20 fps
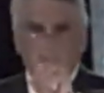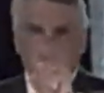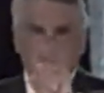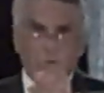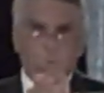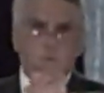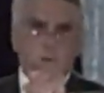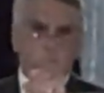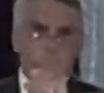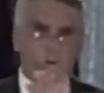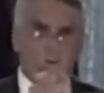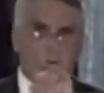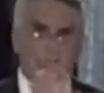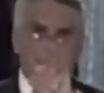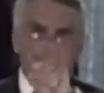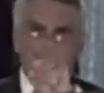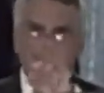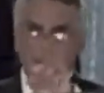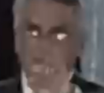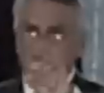almost put her
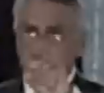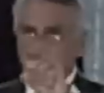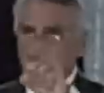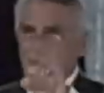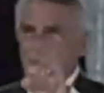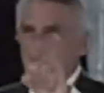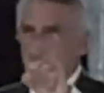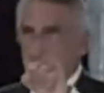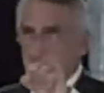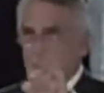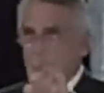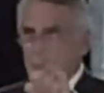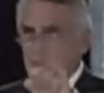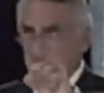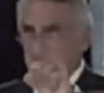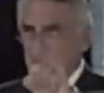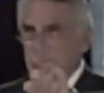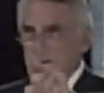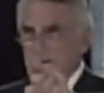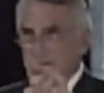finger into my
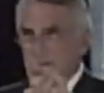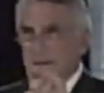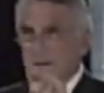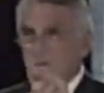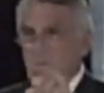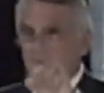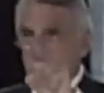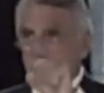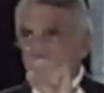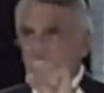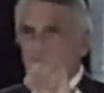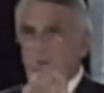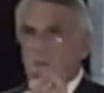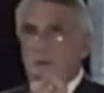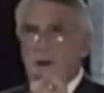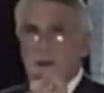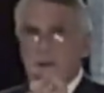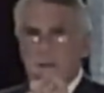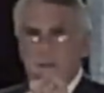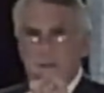chest. She said, when you're
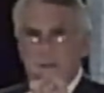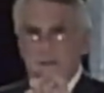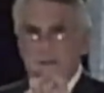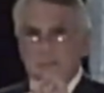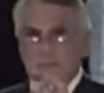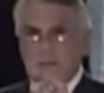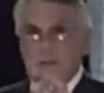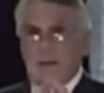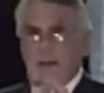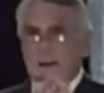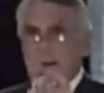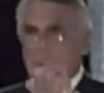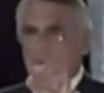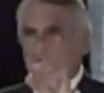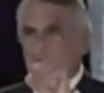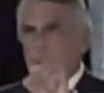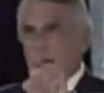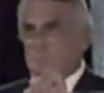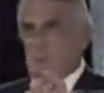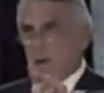honored,
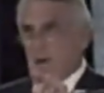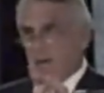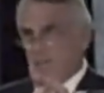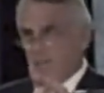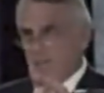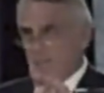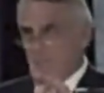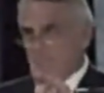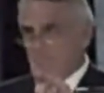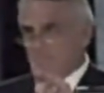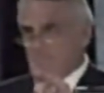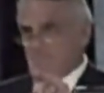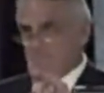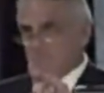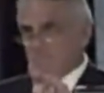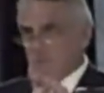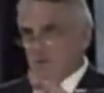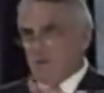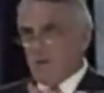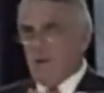I'm honored.
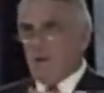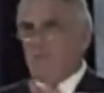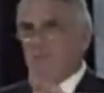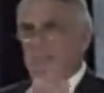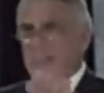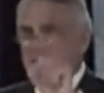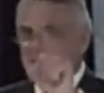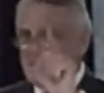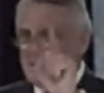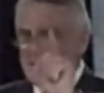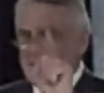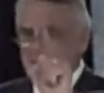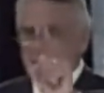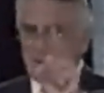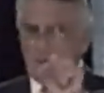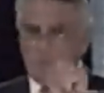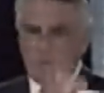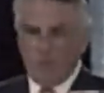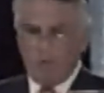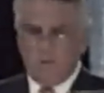So
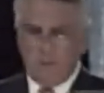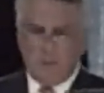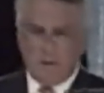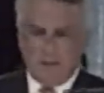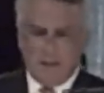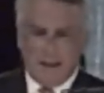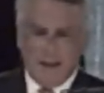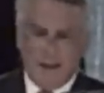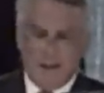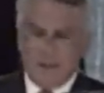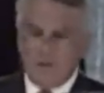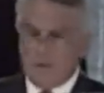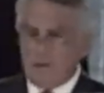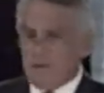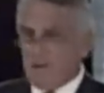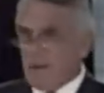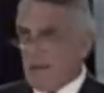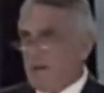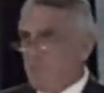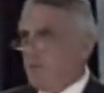to all of the ladies and
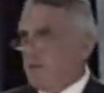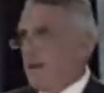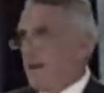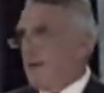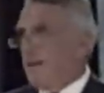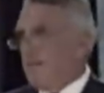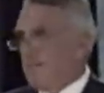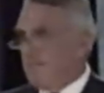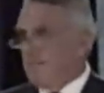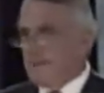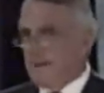gentlemen out in